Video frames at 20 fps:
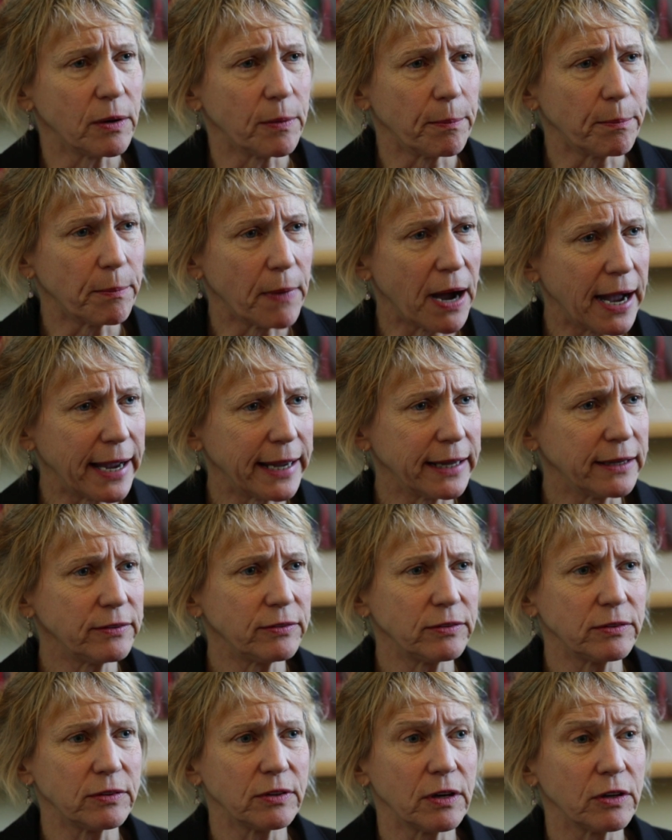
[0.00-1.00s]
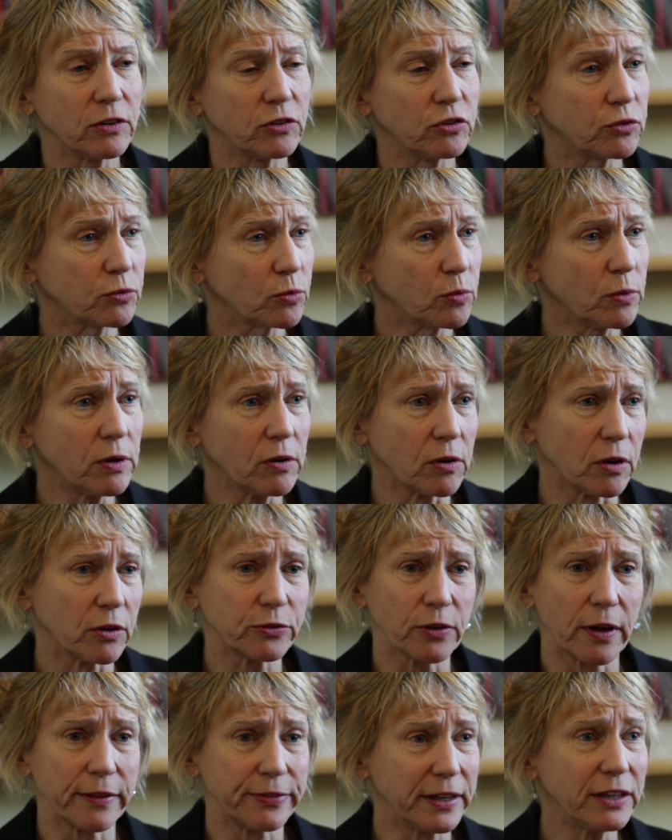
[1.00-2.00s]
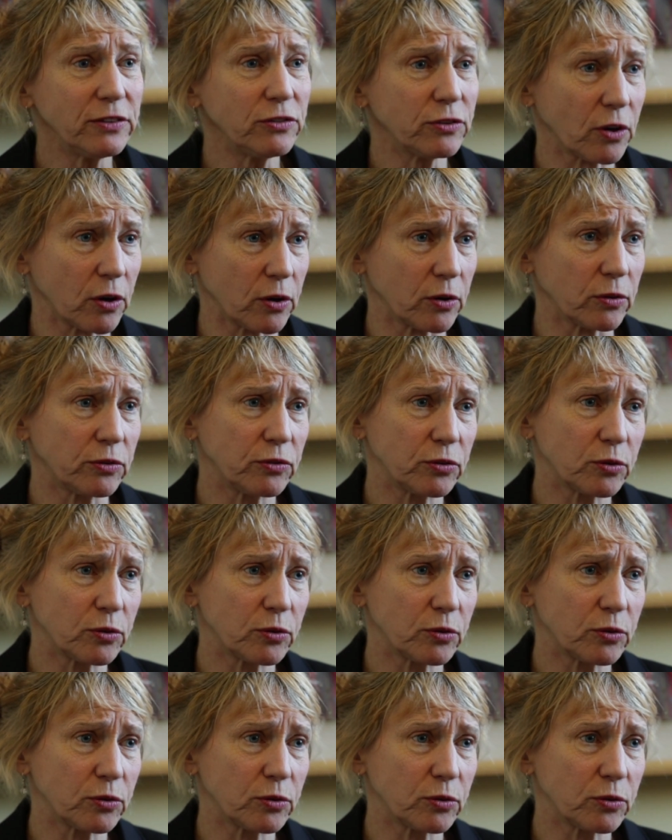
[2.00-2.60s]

Mice, squirrels, on this coast,